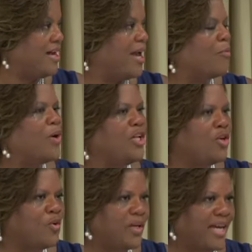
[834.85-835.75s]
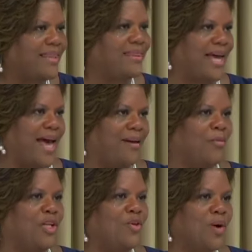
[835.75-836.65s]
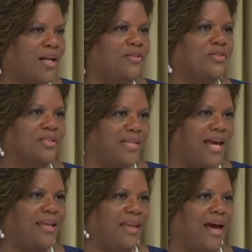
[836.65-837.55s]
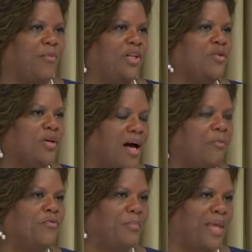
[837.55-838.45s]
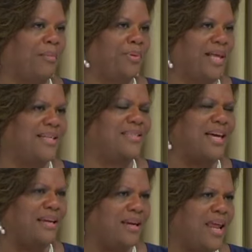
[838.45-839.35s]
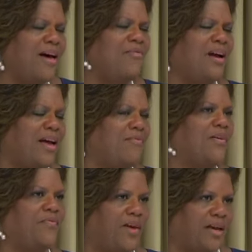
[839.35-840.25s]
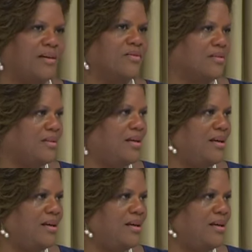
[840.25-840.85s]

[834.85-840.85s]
And when you get that, when you understand that, when you come from that place that never ever fails,